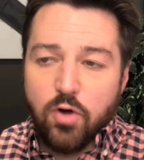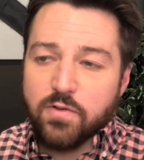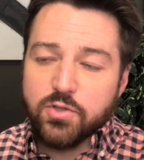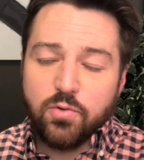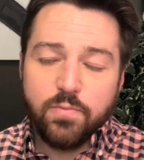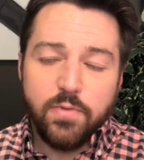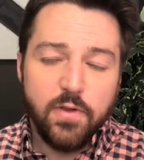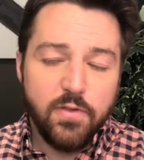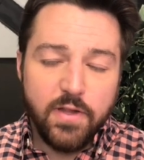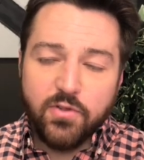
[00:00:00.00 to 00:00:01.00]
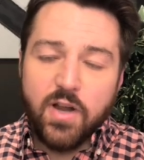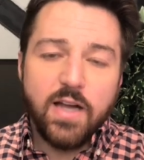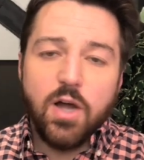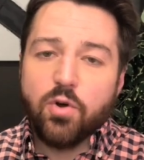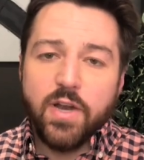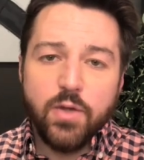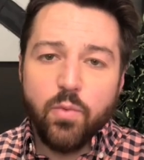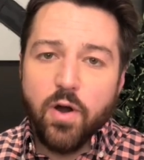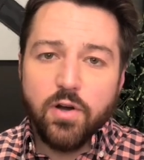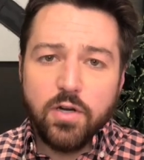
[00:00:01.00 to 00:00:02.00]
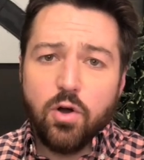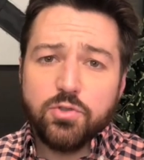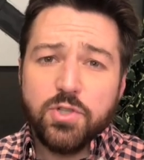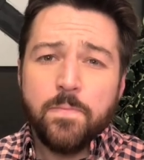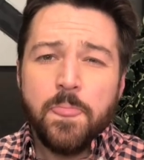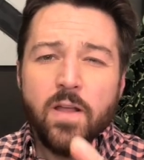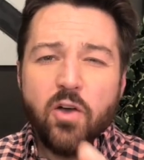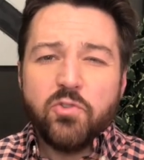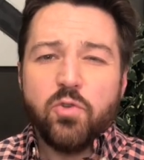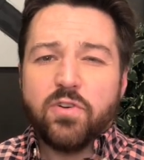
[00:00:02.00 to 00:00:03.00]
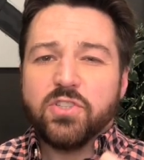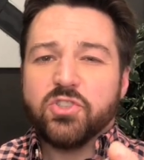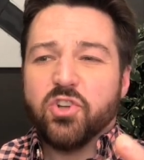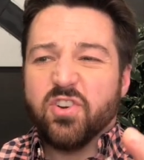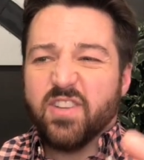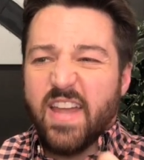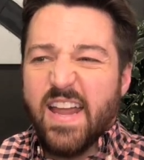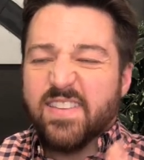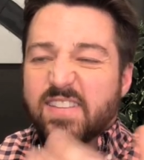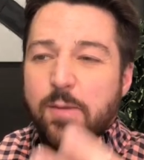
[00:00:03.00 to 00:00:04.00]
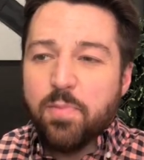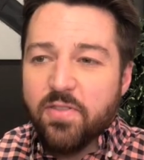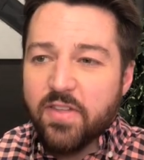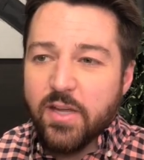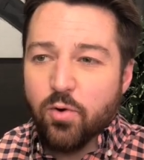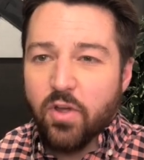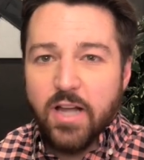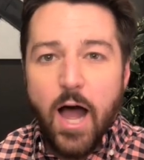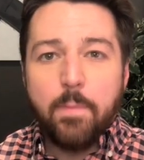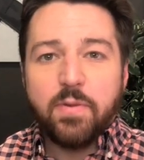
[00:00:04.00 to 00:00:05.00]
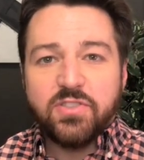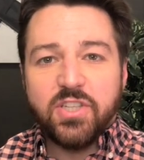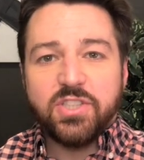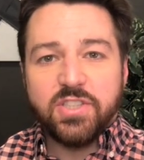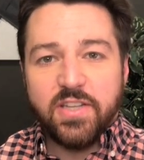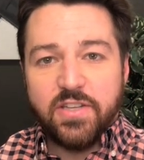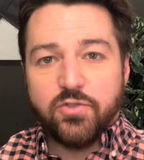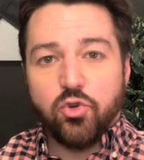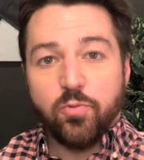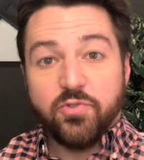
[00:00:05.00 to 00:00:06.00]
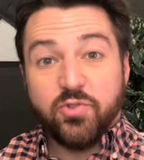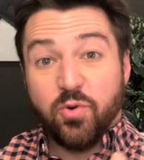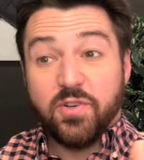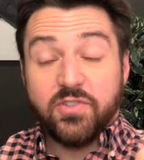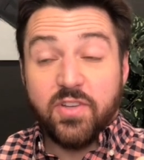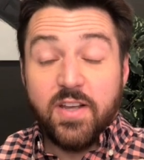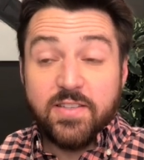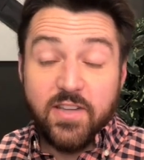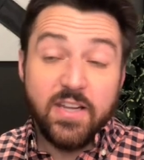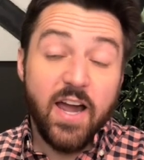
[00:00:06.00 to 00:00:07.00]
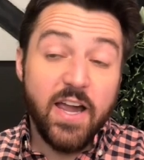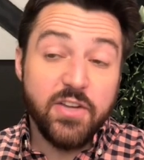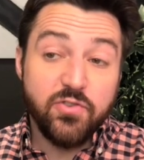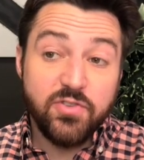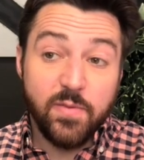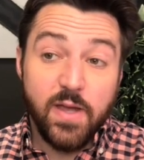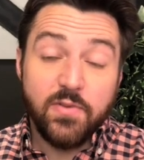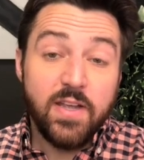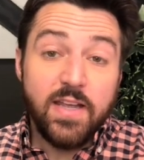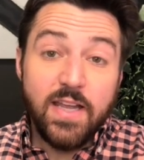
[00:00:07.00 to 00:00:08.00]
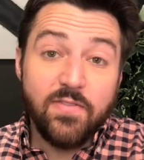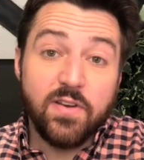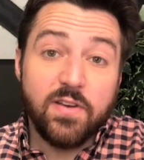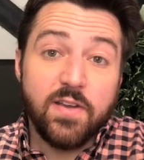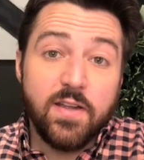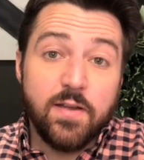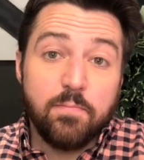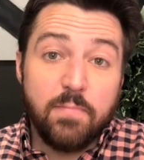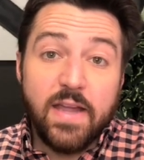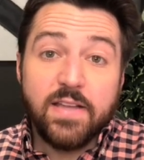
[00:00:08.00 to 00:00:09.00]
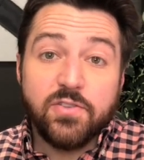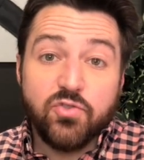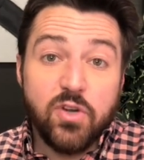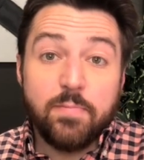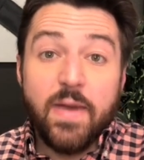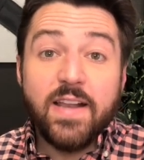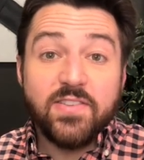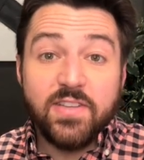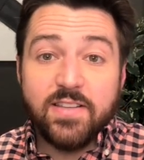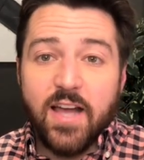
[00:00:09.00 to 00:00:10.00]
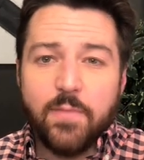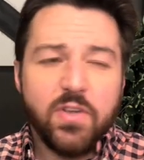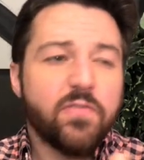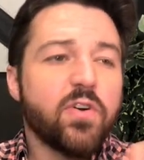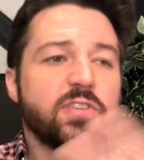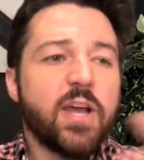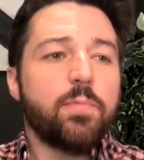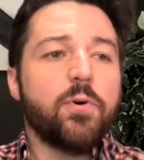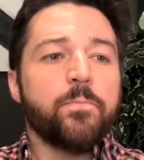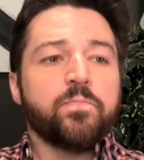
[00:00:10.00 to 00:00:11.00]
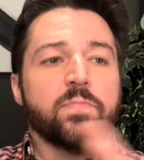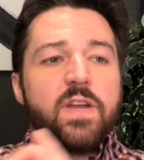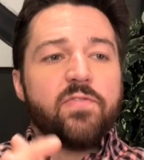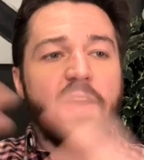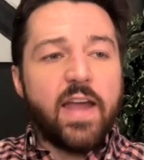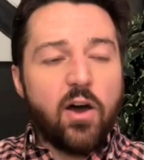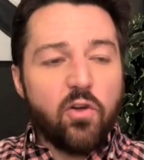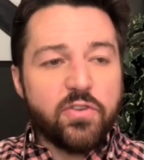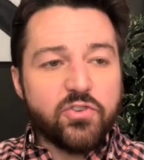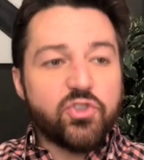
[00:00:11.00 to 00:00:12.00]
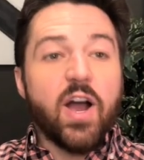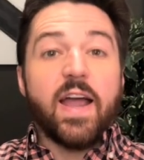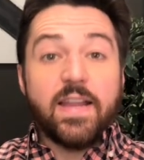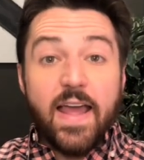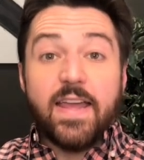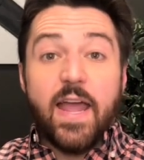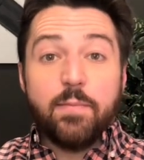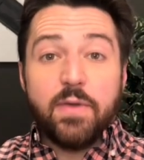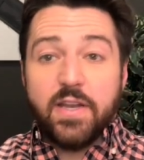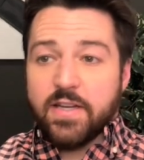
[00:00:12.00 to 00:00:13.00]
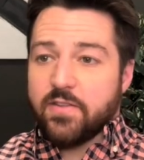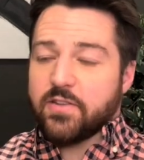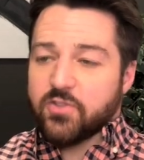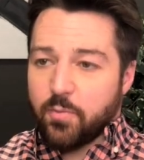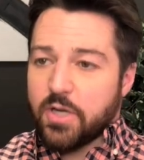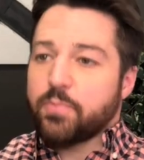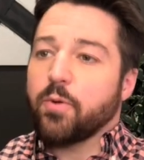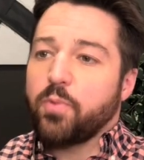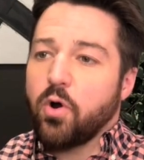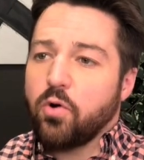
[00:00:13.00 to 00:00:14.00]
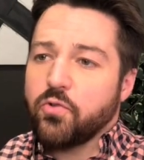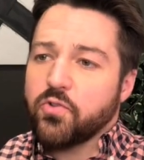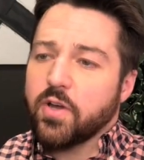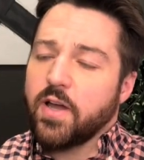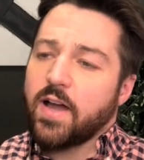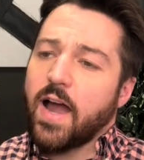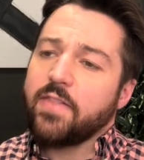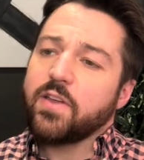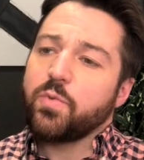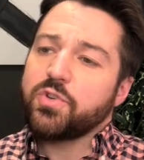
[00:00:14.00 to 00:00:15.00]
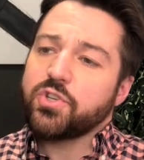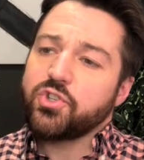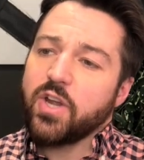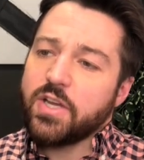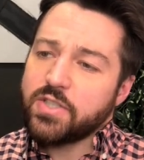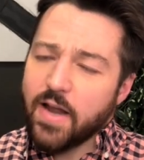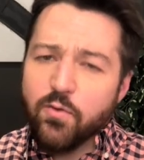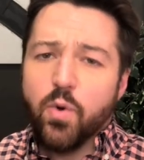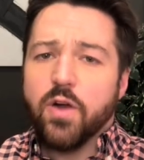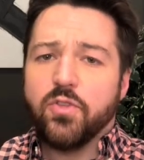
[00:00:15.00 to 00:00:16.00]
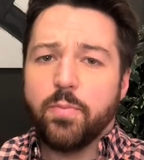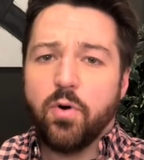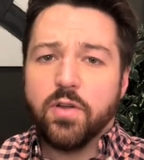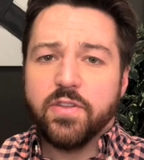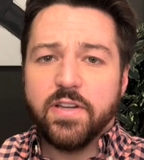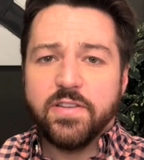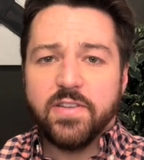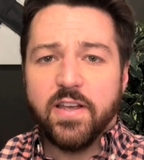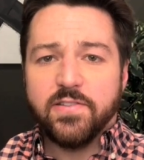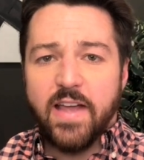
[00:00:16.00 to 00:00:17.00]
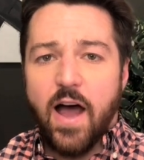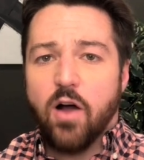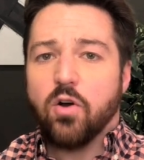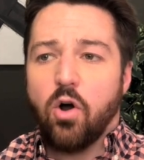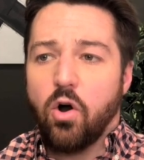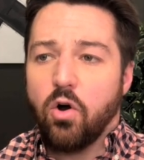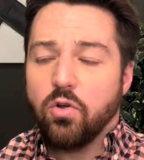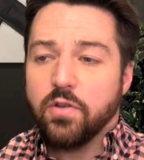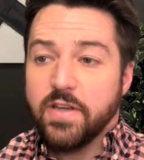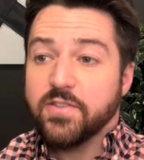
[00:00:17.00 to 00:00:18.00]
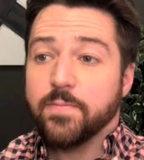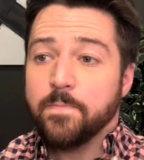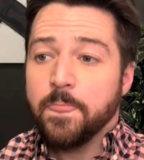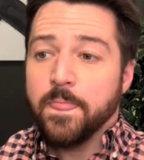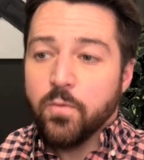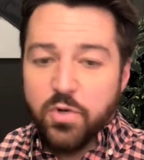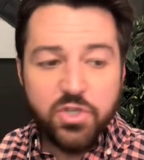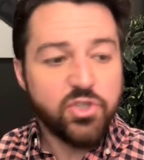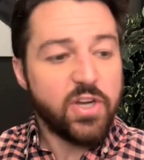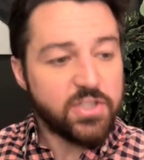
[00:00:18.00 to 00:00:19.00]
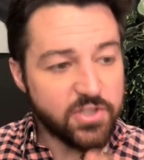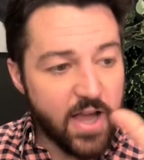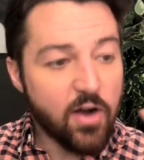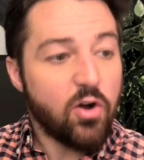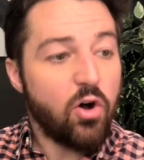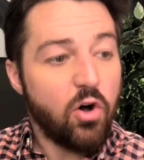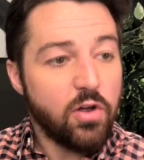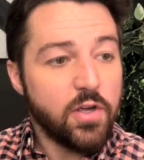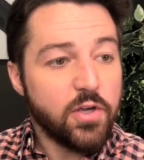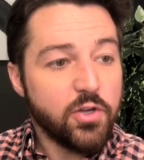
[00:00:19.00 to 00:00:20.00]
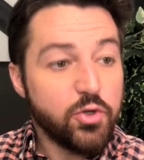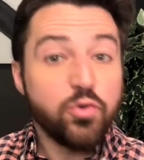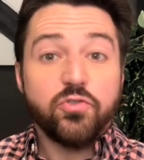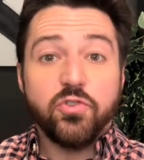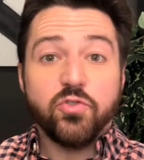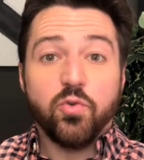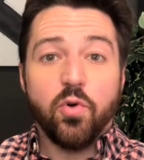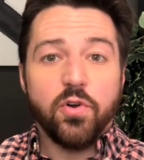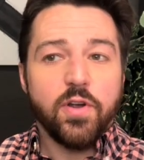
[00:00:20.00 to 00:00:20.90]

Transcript: So they're not going anywhere in our culture. Also, there's a certain antipathy or opposition in these groups towards psychiatry sometimes, even mainstream medicine at times. For example, if they held this giant AA meeting and then somebody proposed, okay, I think we should change everywhere in the book that it says alcoholism, we should change it to alcohol use disorder.